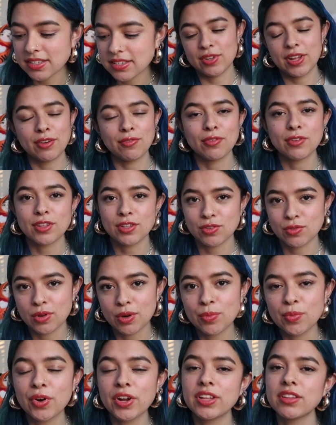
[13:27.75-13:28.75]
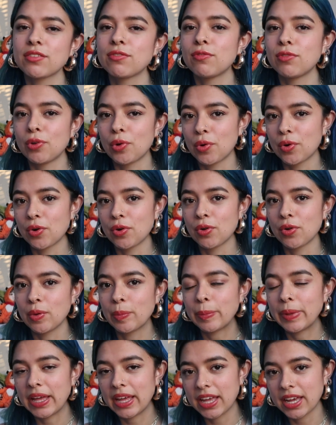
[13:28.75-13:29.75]
So like for this one, I'm wearing the
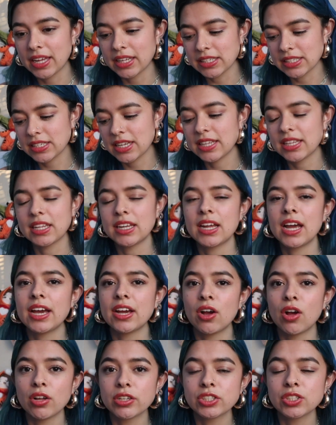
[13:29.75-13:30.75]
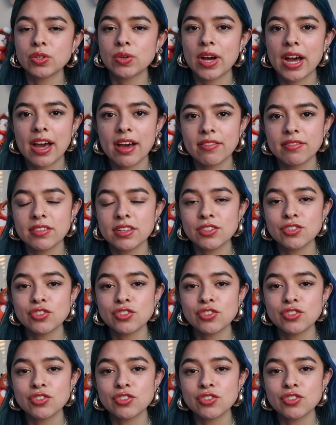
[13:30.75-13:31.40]
floral pants, and then I also have